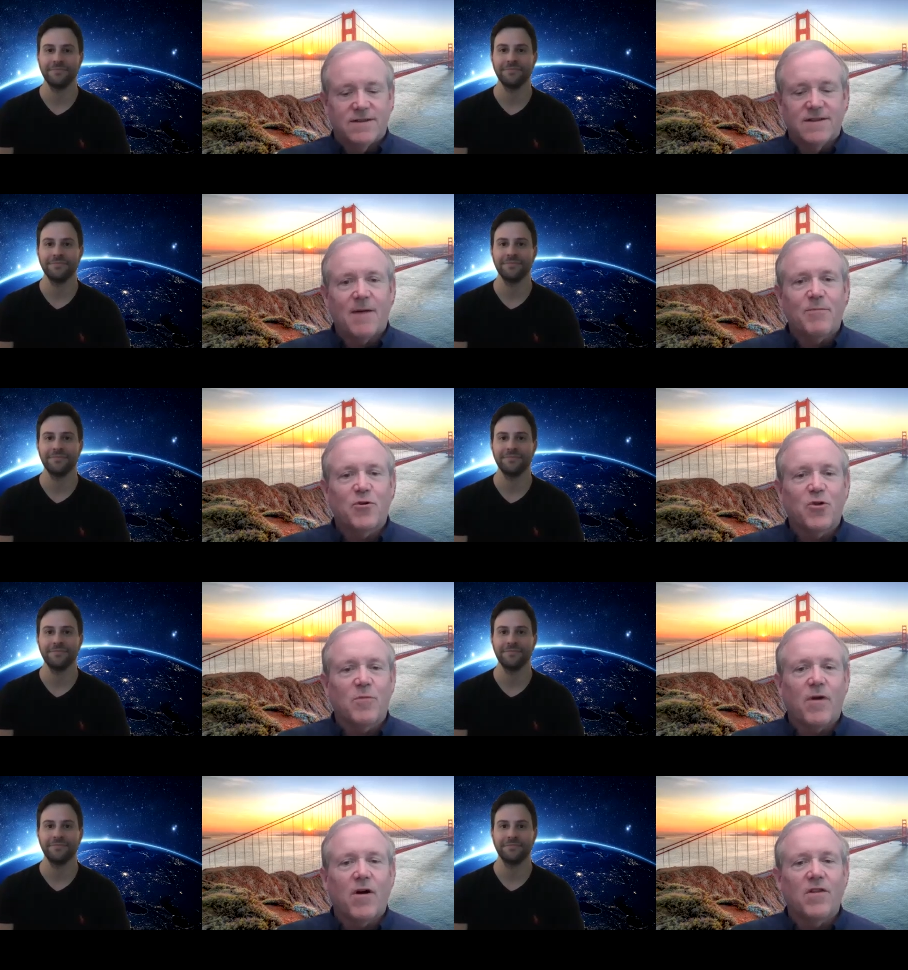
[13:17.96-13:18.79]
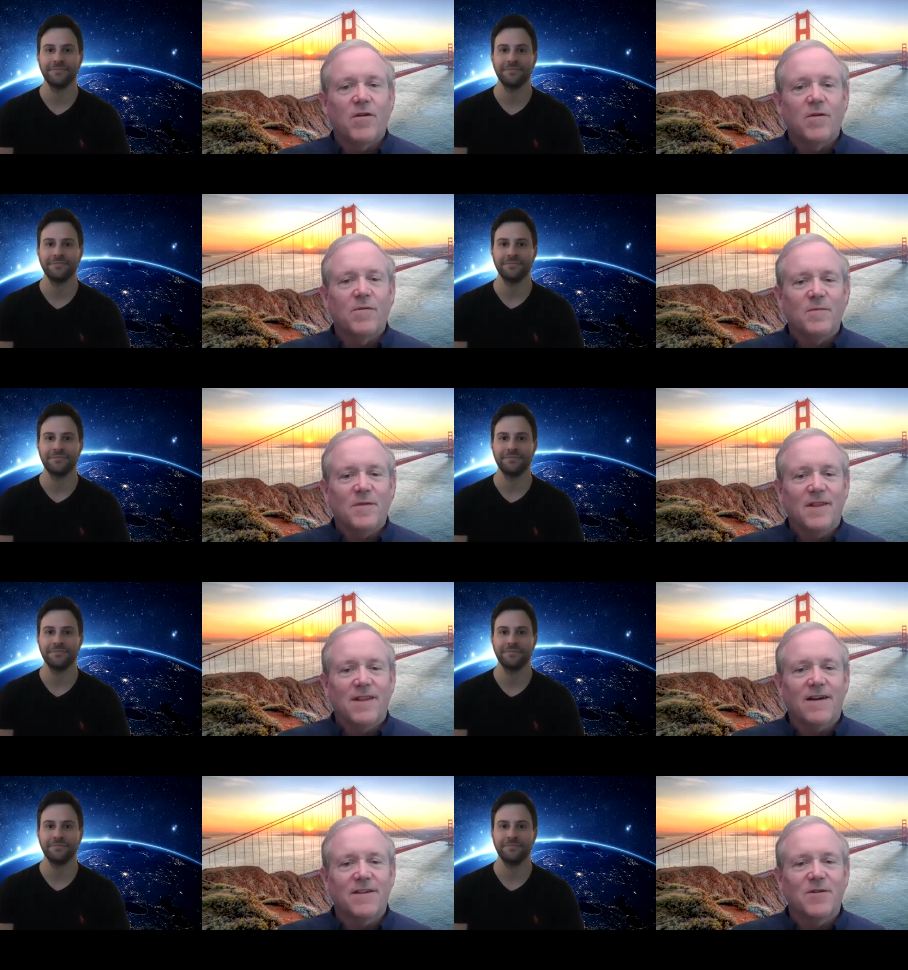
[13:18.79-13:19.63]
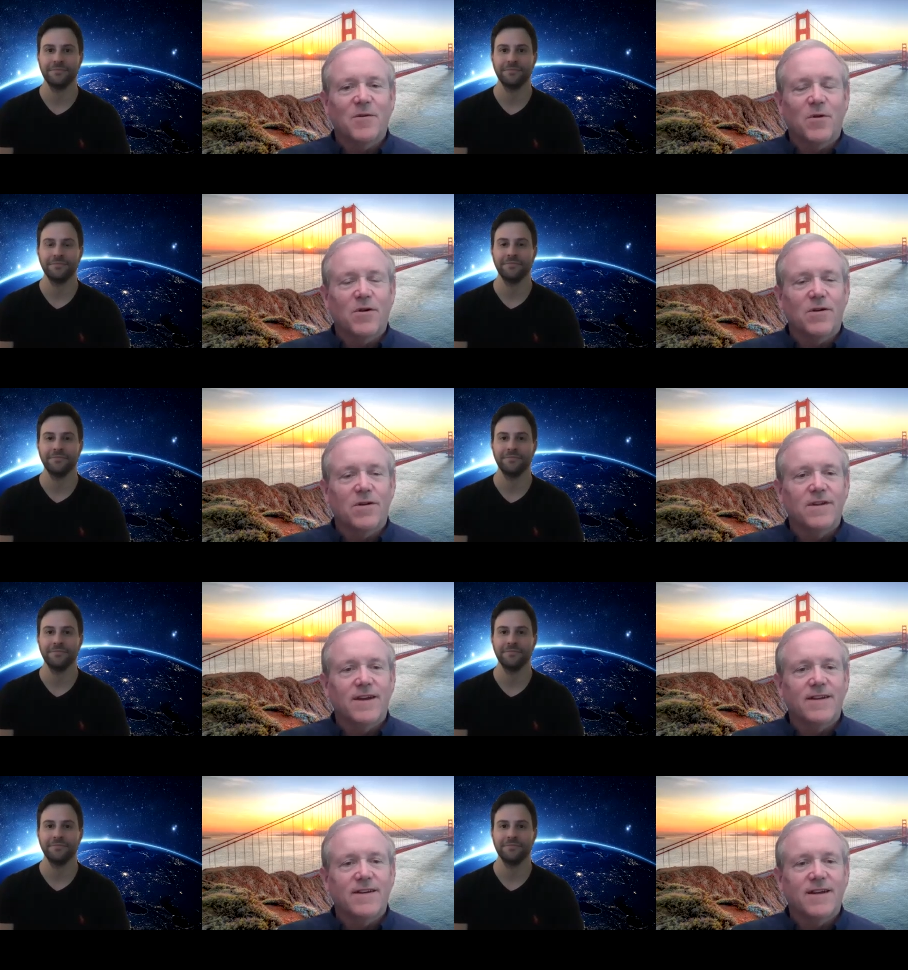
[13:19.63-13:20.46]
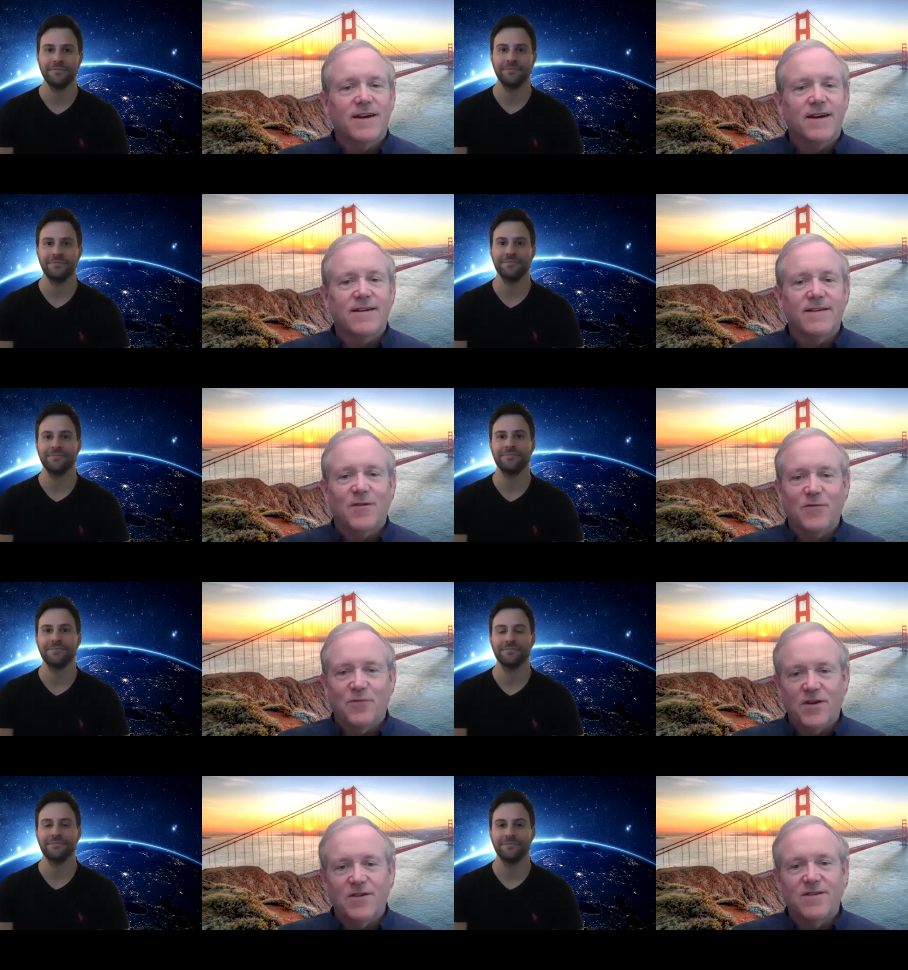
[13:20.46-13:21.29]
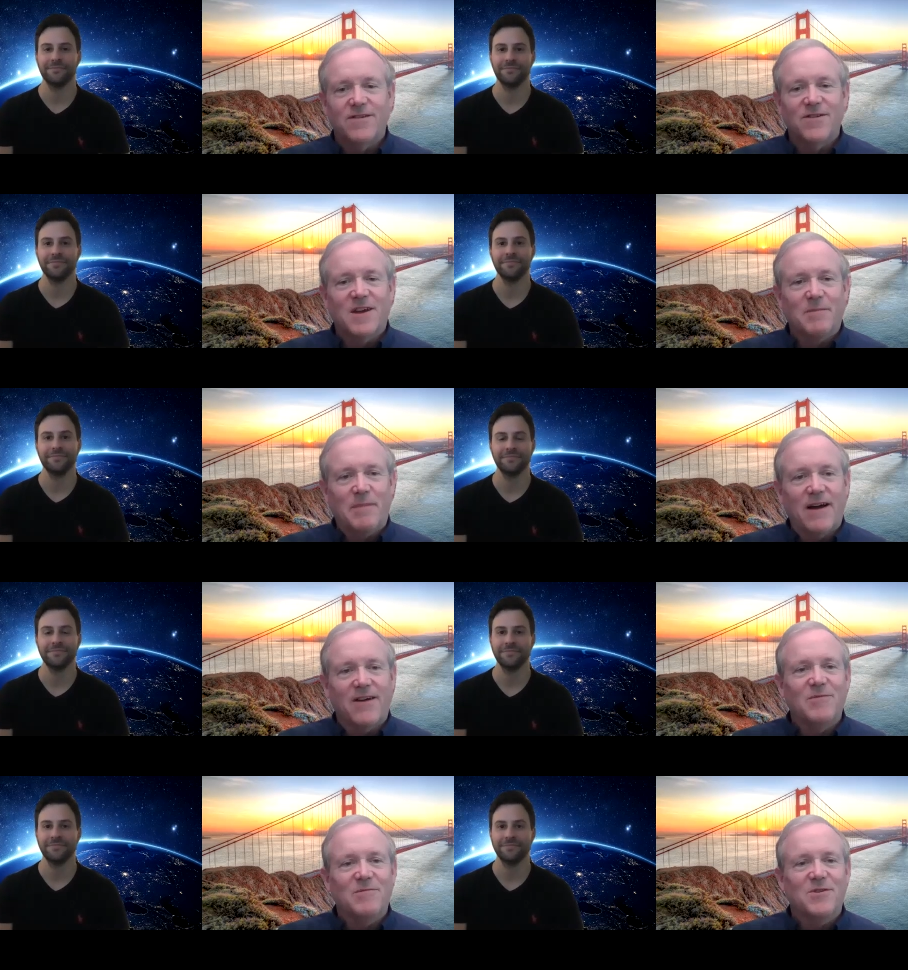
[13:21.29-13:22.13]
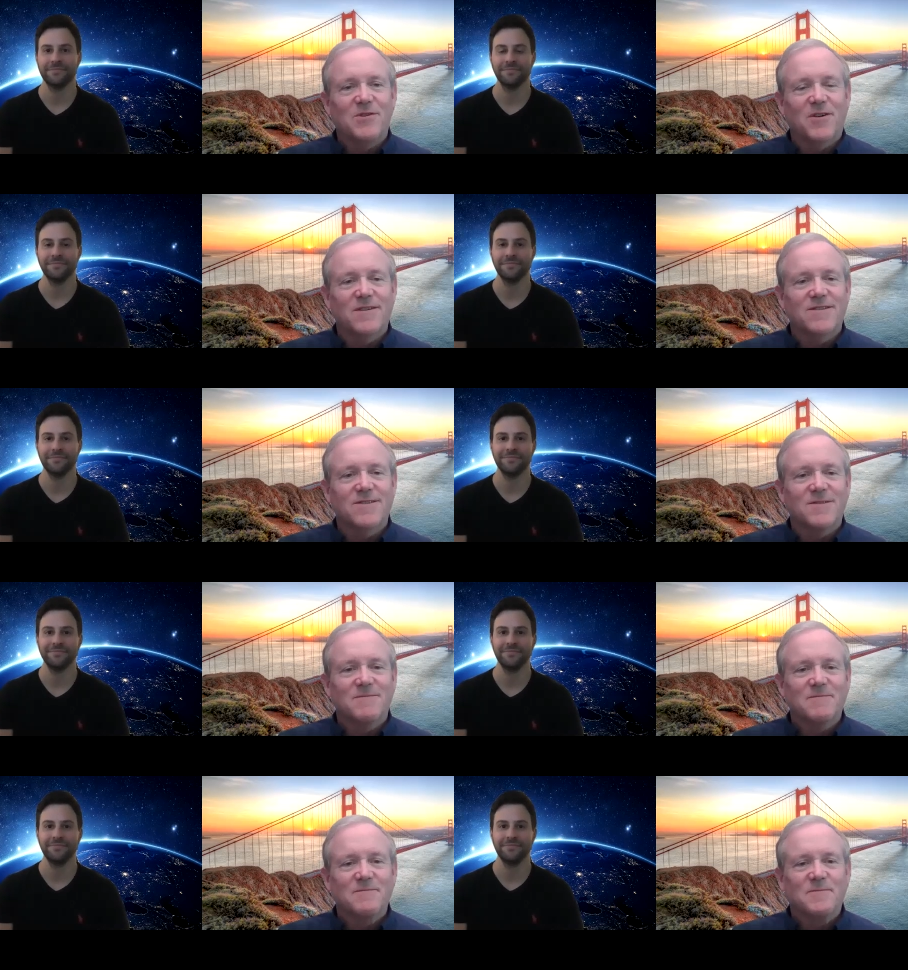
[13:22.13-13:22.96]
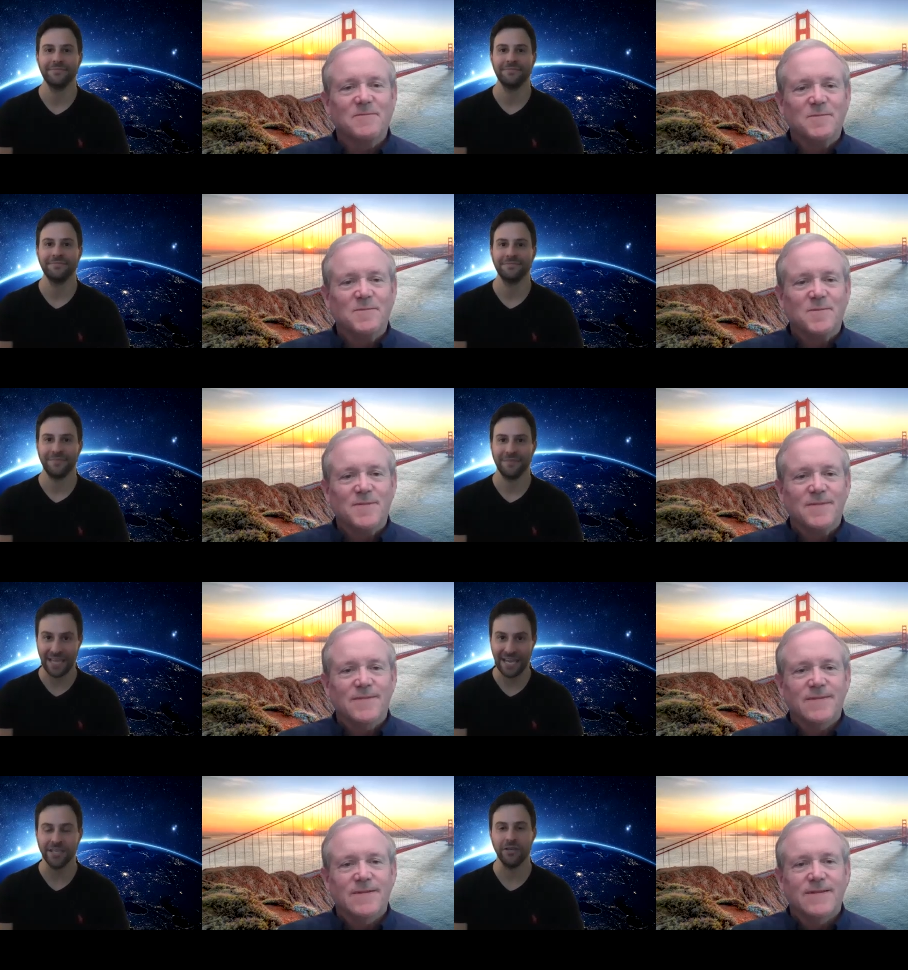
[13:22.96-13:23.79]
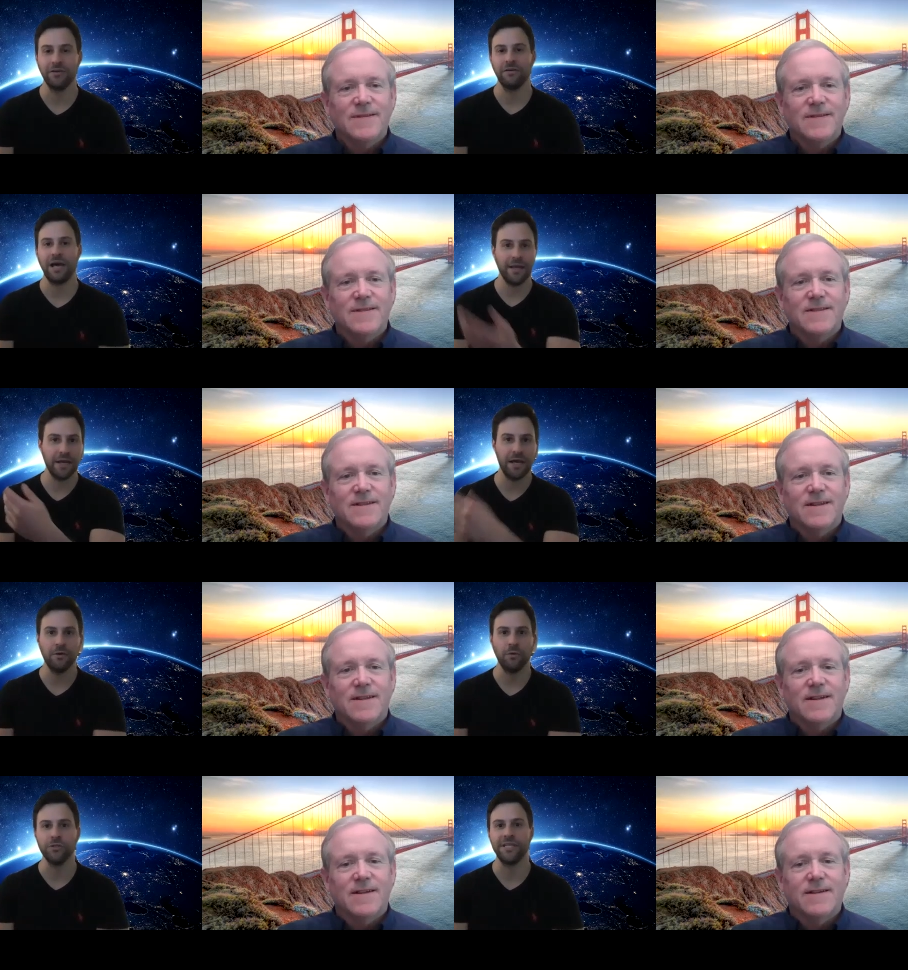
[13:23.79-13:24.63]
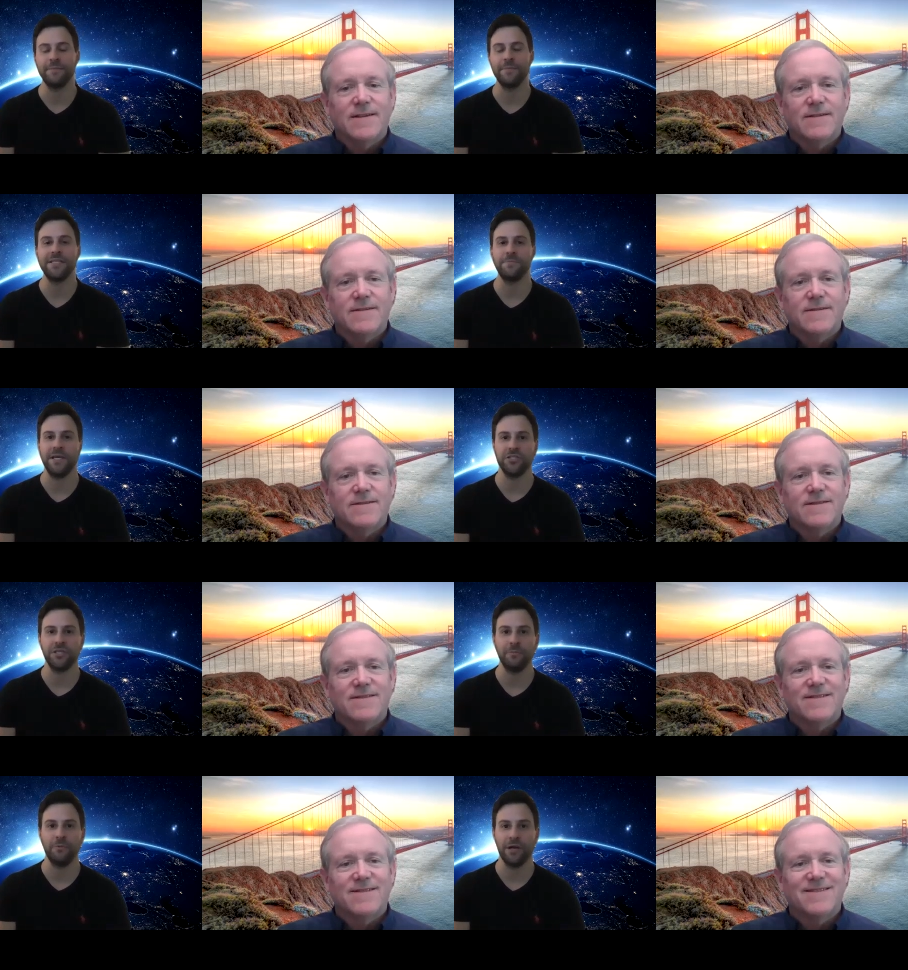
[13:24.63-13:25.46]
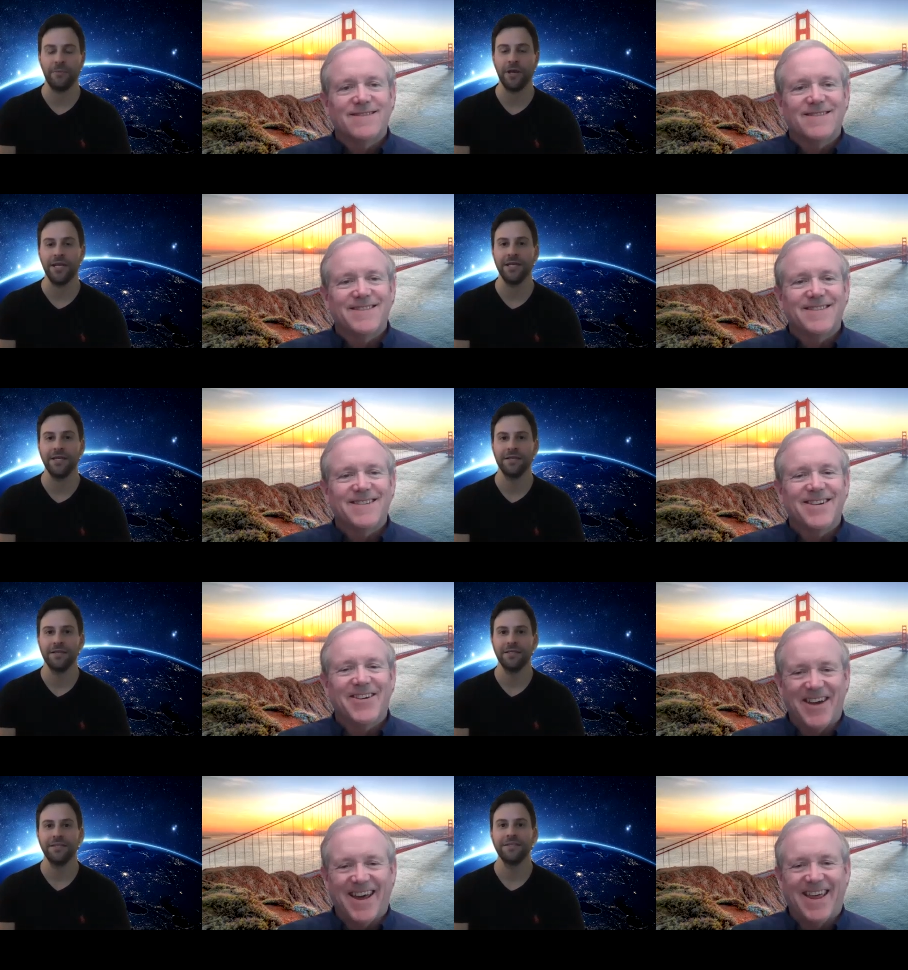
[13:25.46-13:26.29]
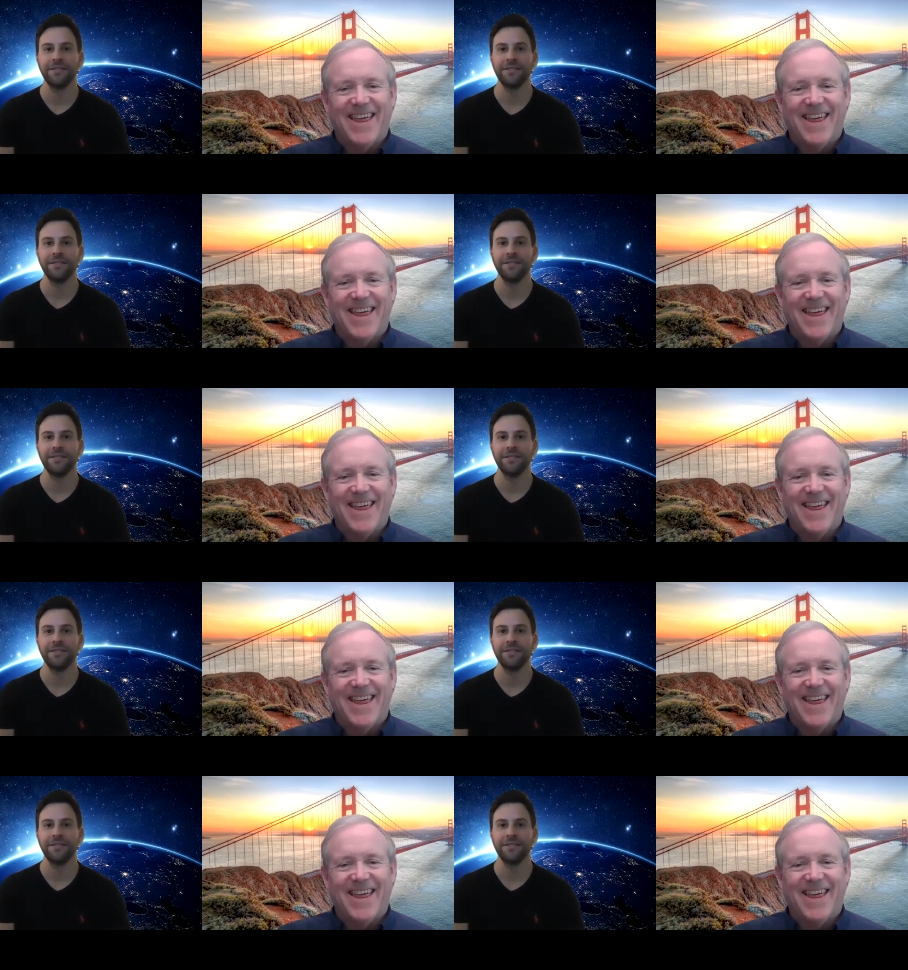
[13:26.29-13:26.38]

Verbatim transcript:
Speaker 1: Top Corp all the luck in the world, and uh, hopefully you, you get back home to New York soon.
Speaker 2: Thank you. I uh, will take my spaceship when I'm ready.
Speaker 1: Okay,